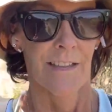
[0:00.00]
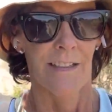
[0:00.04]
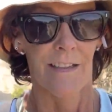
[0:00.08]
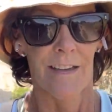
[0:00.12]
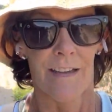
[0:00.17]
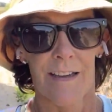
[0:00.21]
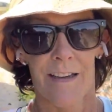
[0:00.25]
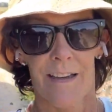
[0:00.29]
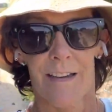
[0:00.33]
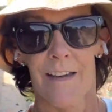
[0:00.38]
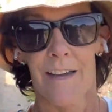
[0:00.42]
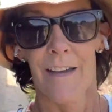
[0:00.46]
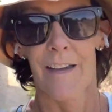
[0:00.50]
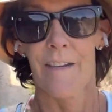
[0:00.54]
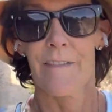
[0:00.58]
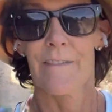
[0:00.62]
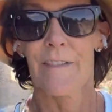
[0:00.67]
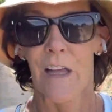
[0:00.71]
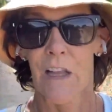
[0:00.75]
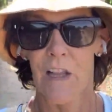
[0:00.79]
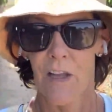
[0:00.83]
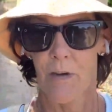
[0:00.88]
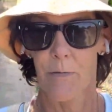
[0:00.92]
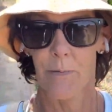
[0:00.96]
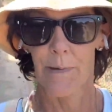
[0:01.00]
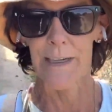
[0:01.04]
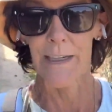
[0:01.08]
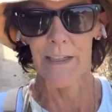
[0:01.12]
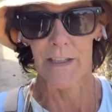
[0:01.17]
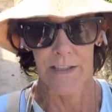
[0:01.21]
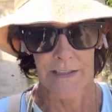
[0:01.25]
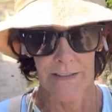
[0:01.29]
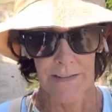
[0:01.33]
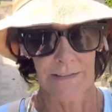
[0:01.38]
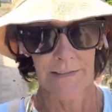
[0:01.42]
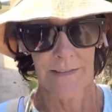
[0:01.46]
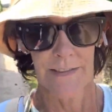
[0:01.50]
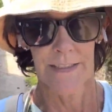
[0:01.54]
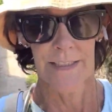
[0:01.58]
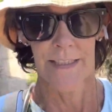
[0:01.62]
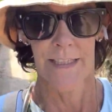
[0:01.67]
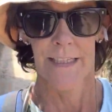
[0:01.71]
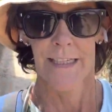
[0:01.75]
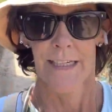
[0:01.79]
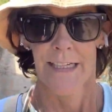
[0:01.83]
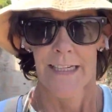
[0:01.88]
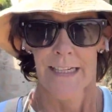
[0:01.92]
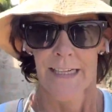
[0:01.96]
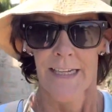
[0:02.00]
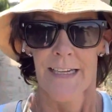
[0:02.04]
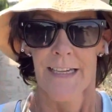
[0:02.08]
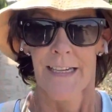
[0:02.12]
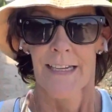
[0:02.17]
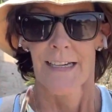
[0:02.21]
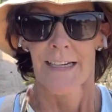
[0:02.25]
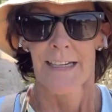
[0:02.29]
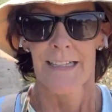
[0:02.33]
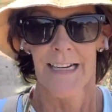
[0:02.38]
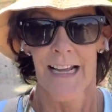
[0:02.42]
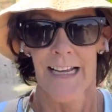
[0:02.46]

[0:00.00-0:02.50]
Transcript: Villarino, and